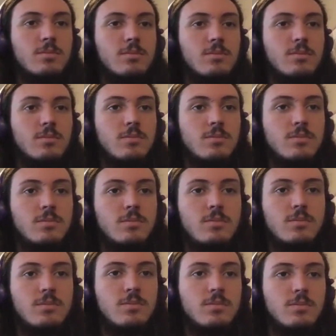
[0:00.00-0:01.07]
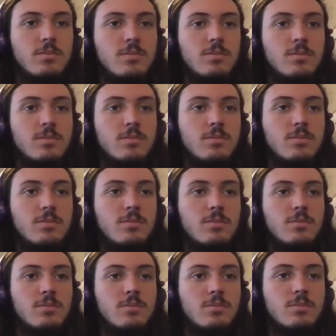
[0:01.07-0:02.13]

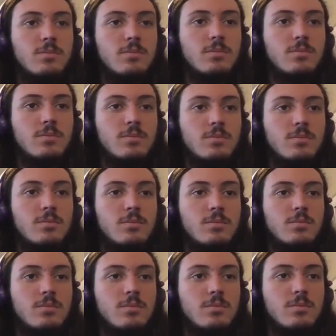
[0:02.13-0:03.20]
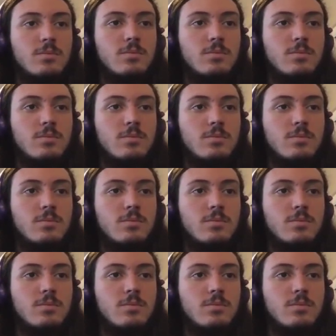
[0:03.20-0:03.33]
The person shown says nothing.